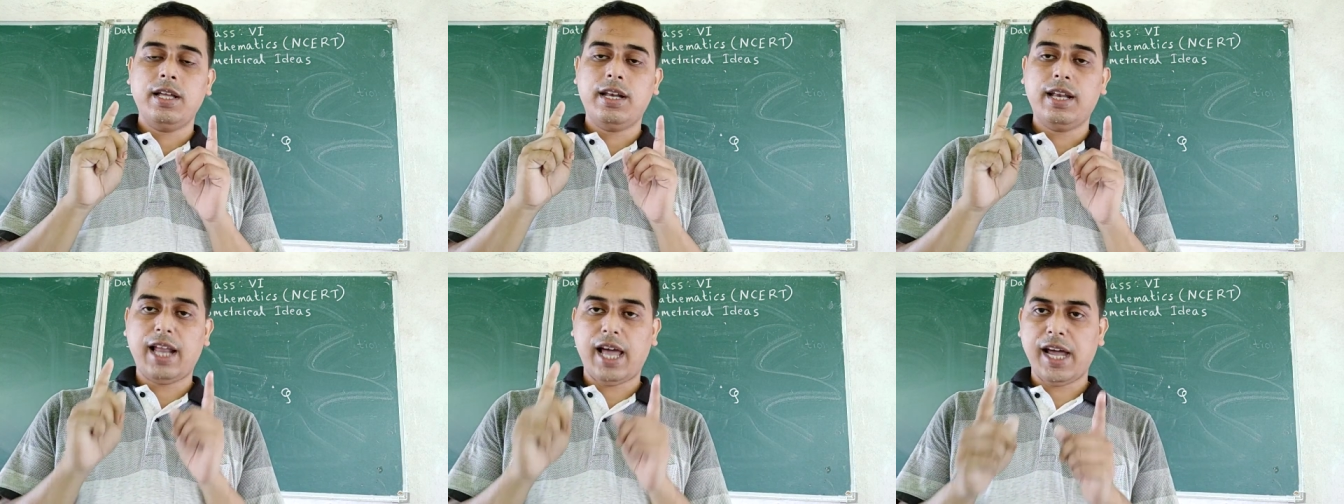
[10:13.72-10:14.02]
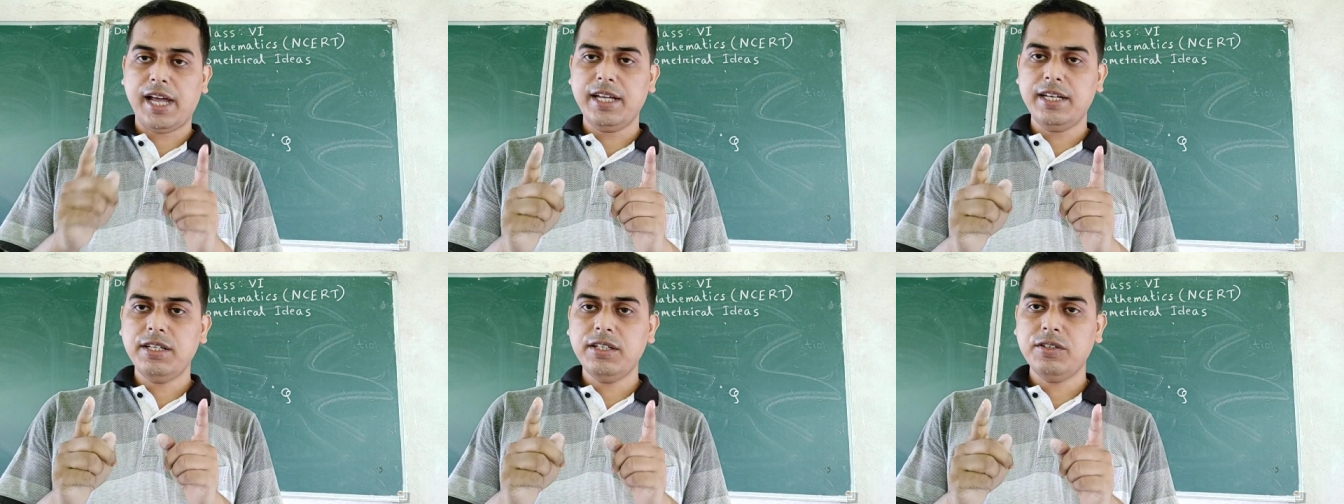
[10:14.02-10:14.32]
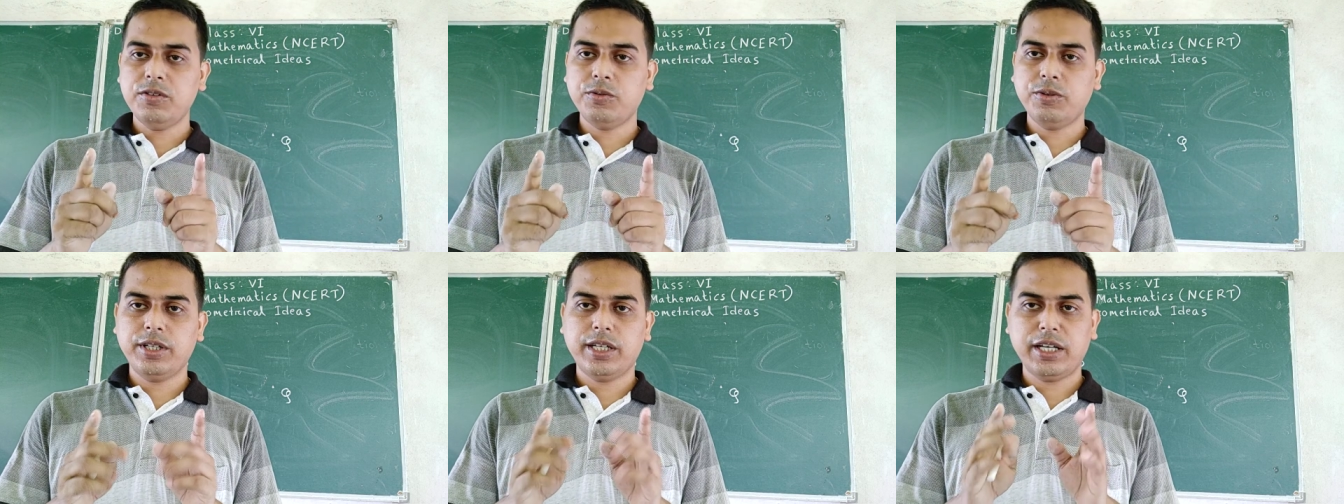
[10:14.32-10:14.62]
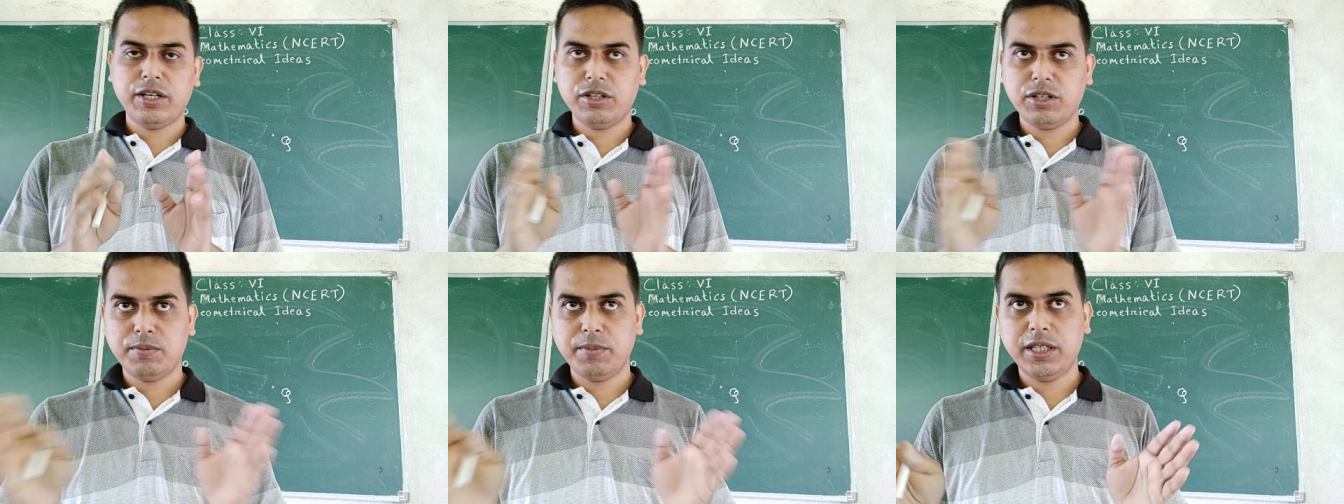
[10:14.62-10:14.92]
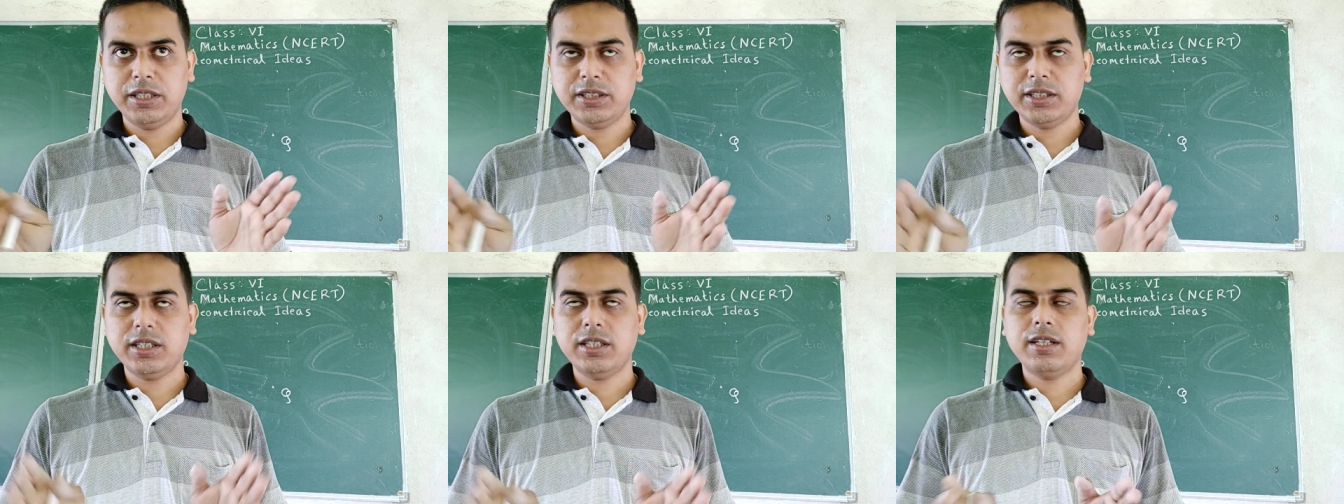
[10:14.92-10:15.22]
Line we cannot
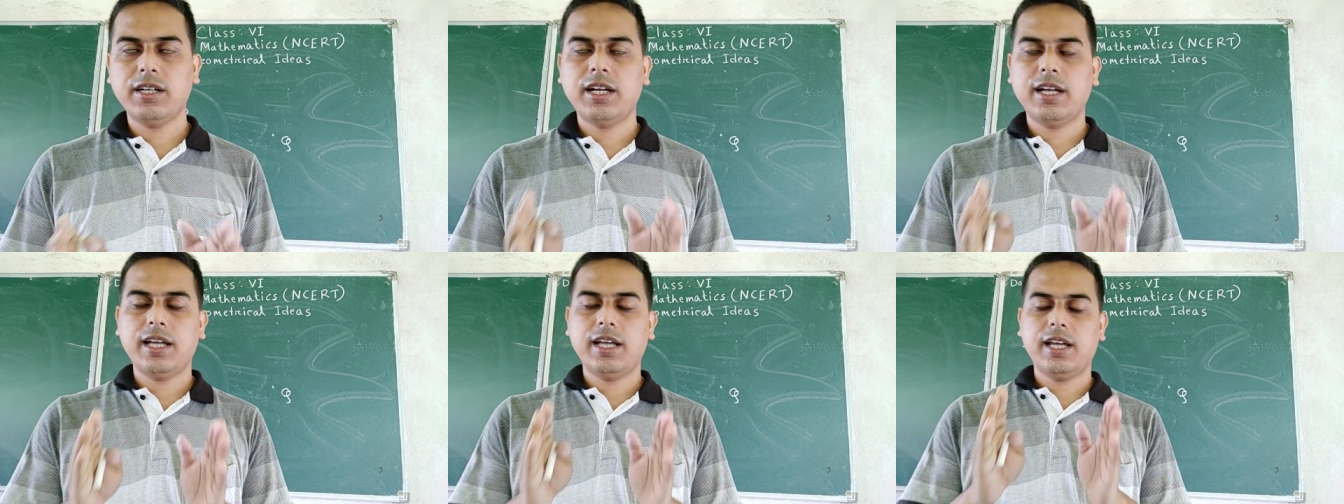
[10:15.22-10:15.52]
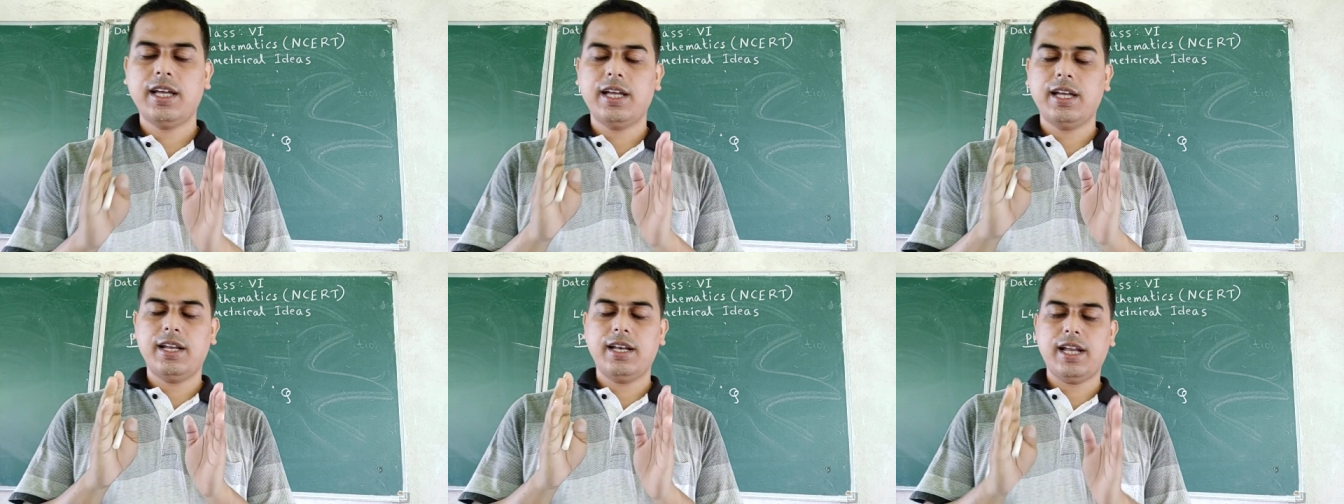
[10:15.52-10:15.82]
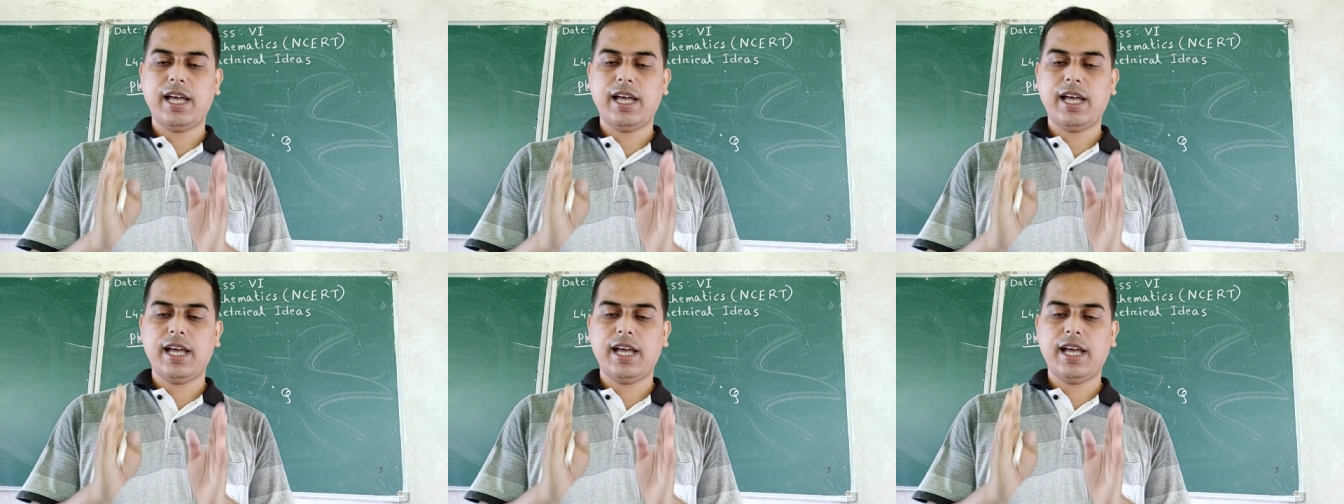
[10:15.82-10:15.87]
measure. A